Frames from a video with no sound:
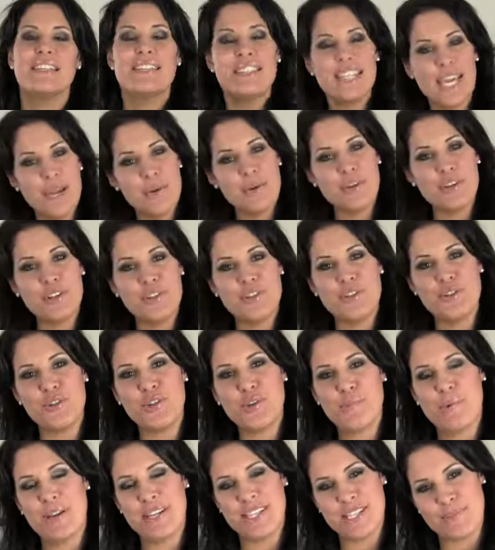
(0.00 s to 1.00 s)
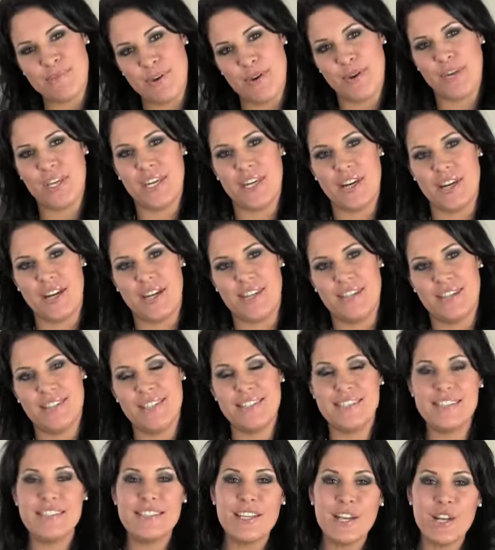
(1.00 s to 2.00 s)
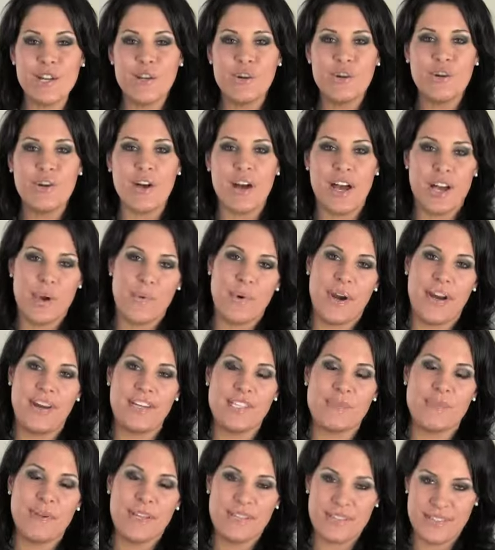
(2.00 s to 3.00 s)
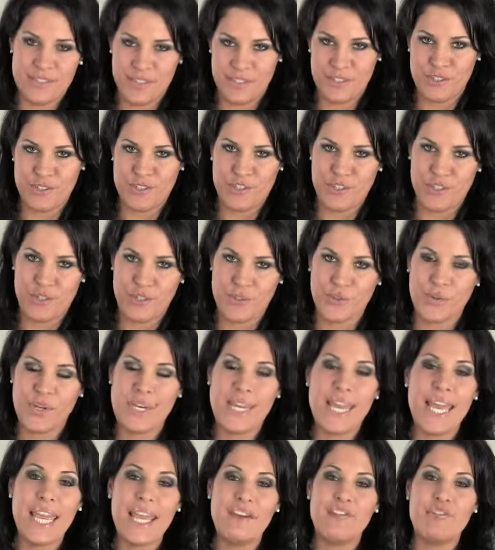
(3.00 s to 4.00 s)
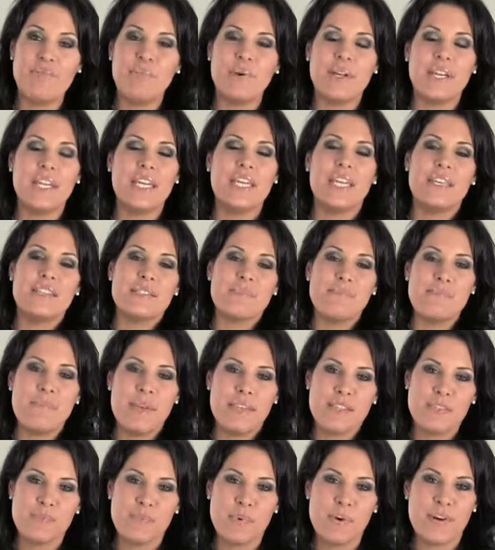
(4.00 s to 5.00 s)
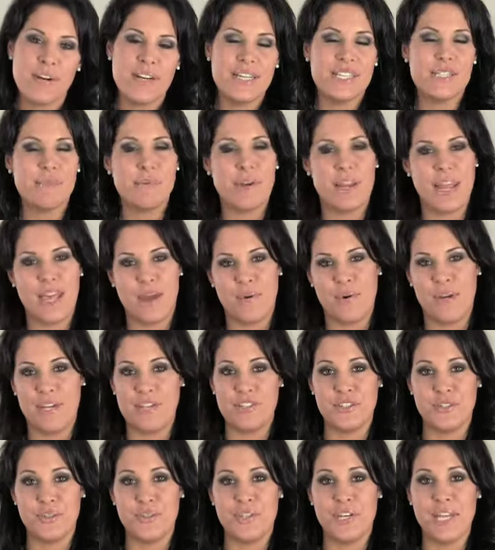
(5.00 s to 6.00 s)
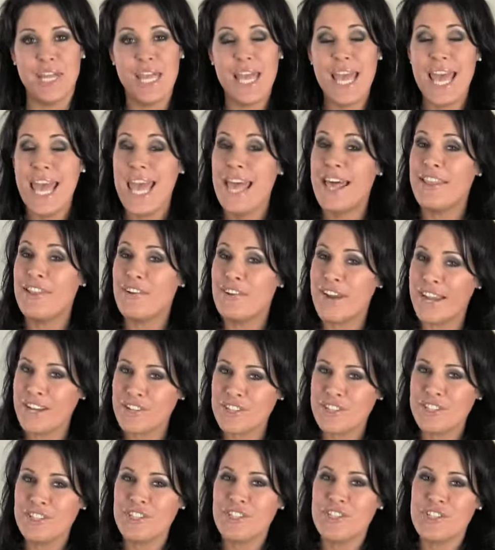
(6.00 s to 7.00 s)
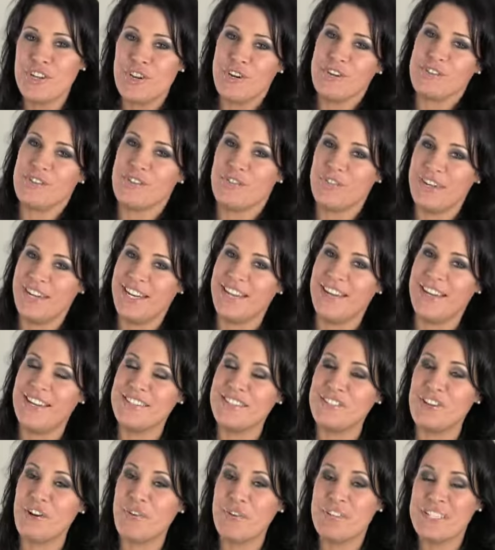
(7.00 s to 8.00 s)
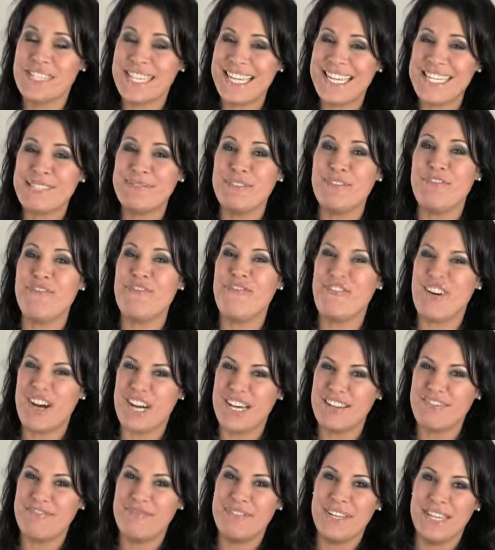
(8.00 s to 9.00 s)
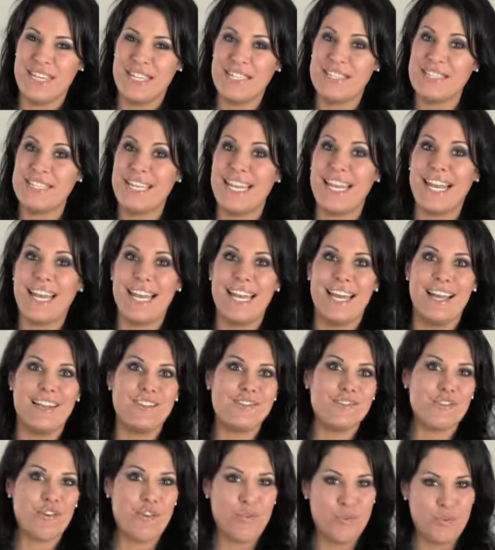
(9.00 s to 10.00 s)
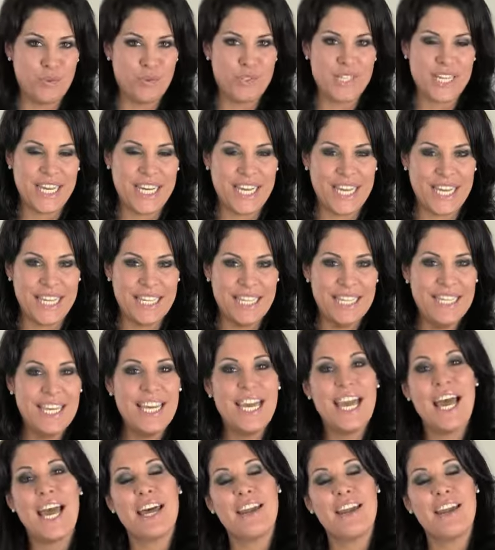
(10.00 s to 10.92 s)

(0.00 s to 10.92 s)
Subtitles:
Today we're going to talk about smoky eyes. This is the look I wear. It's my signature look and everybody is mesmerized about how I do it. And they're actually shocked to realize it only takes me 5 minutes and it lasts all day.